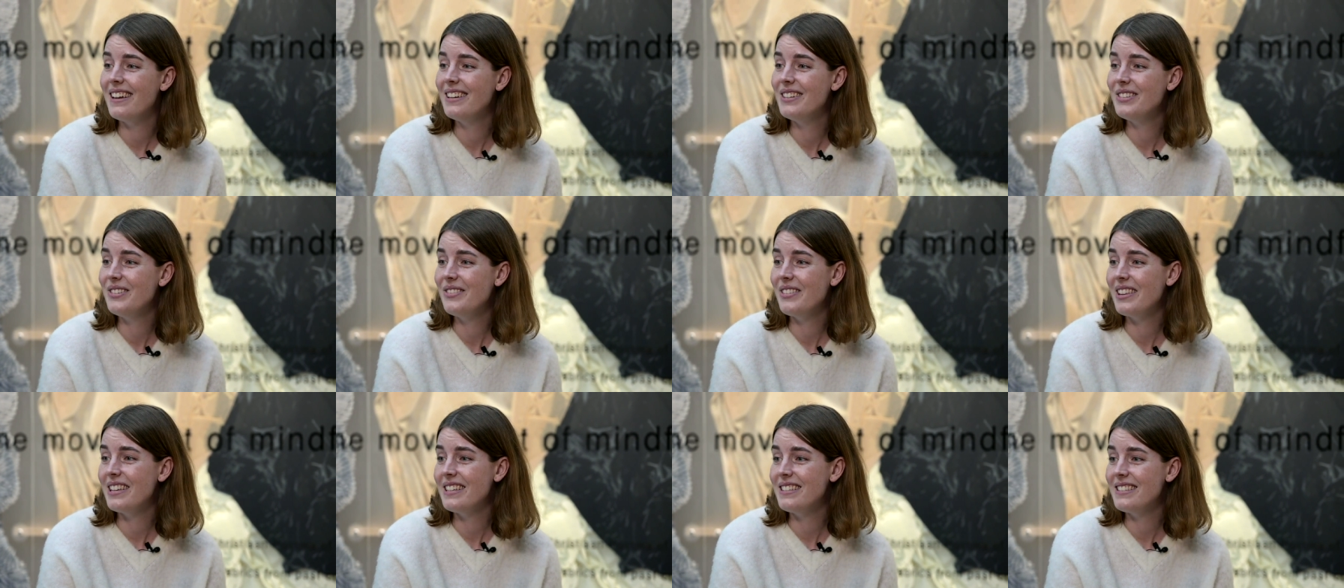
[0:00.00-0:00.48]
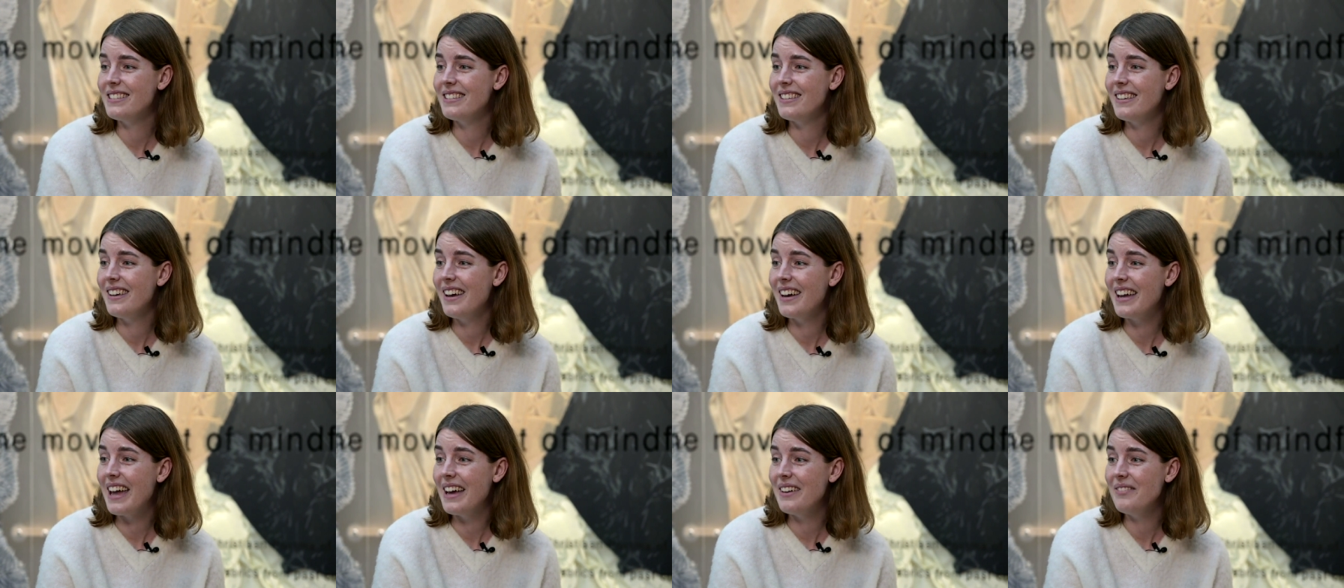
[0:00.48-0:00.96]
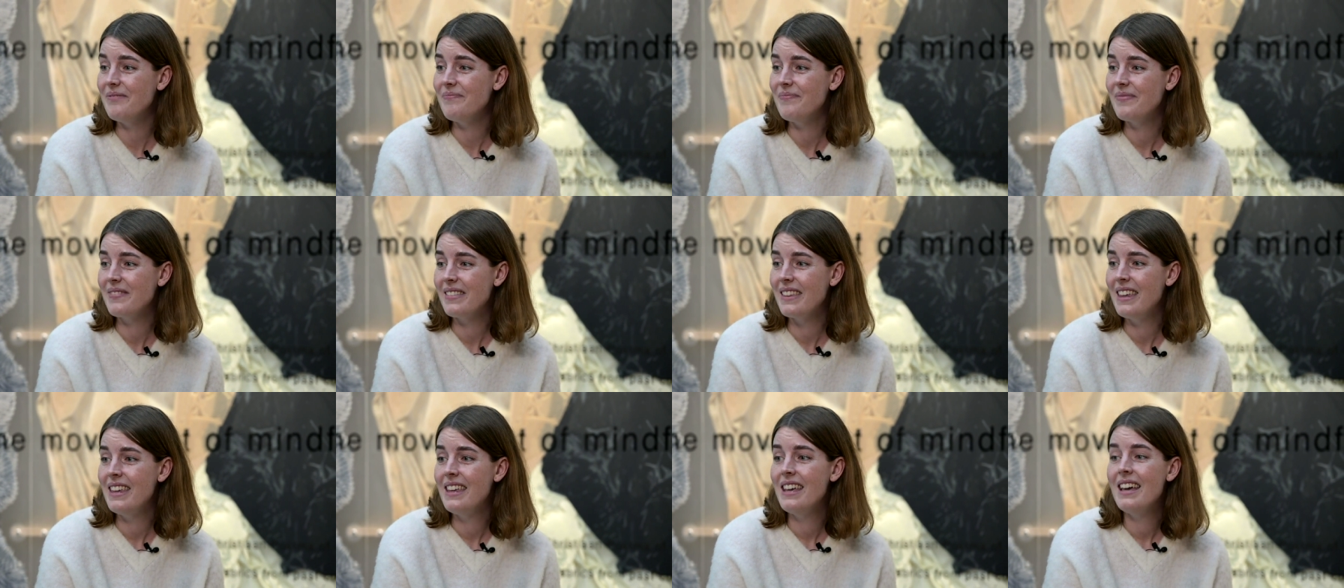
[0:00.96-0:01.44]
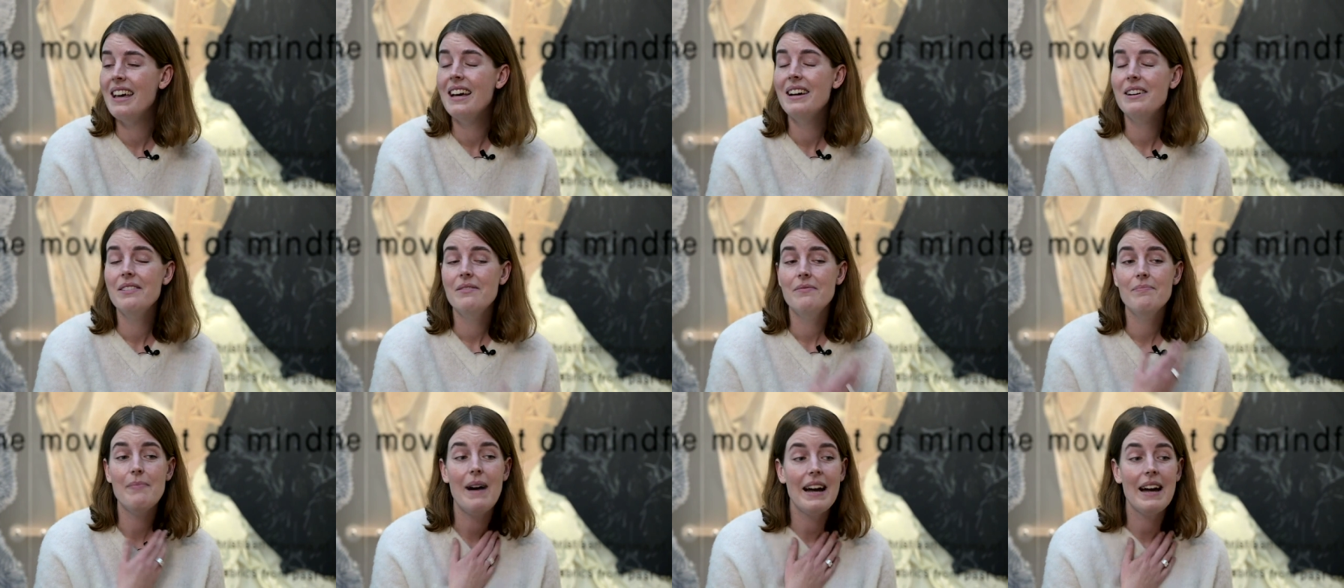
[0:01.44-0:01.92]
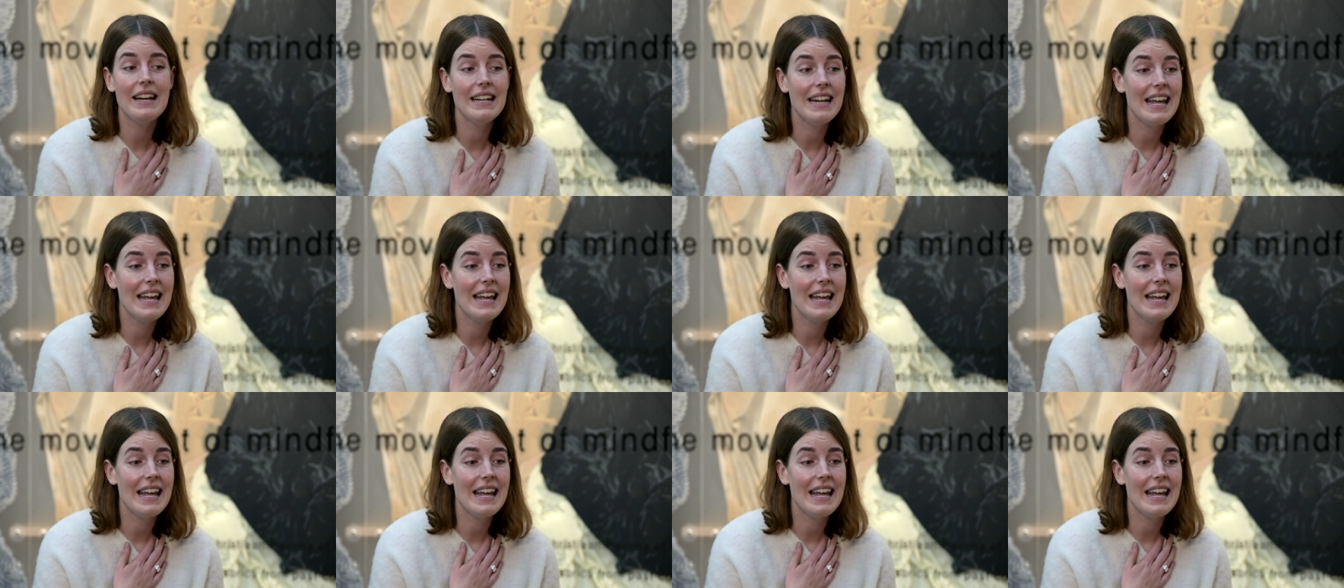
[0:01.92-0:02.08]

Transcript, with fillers: and do this again. My